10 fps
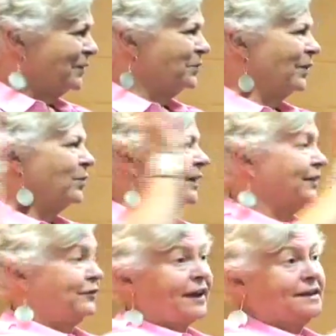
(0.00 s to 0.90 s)

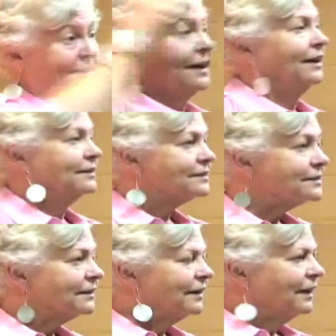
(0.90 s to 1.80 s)
the fake
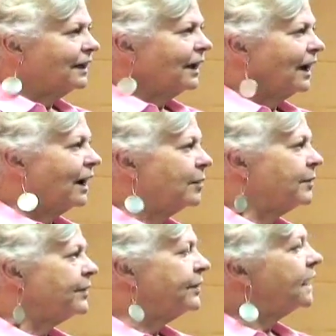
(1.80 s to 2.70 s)
science,
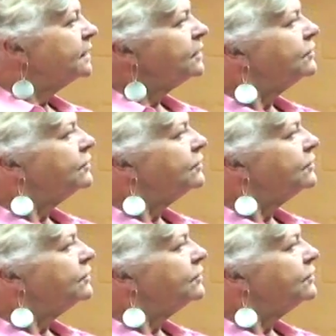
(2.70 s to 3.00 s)
then